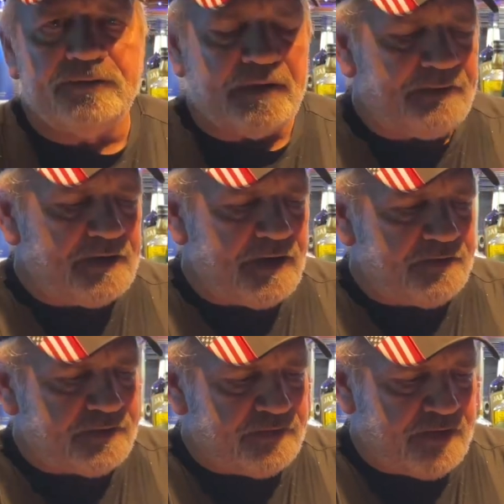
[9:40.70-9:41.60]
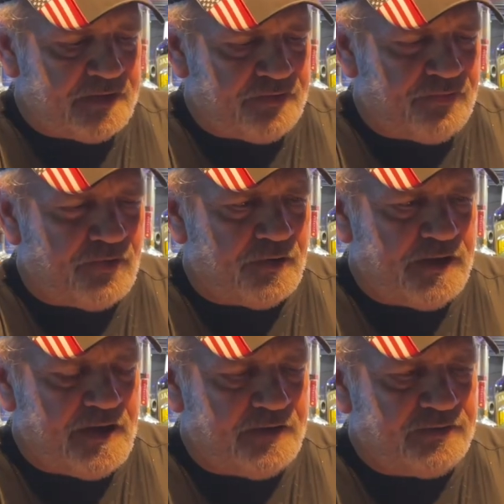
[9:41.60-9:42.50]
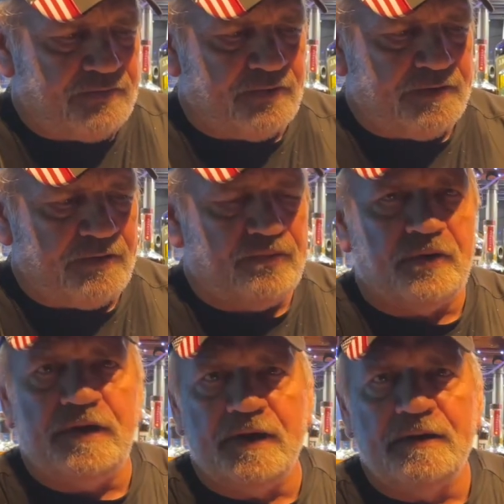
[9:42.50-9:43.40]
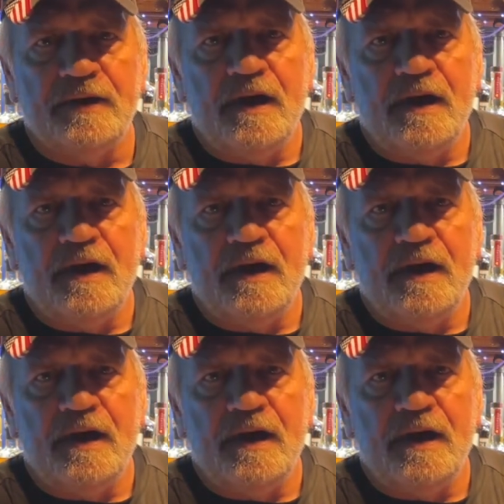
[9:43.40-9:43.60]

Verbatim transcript: several years. I think it's four years for this one here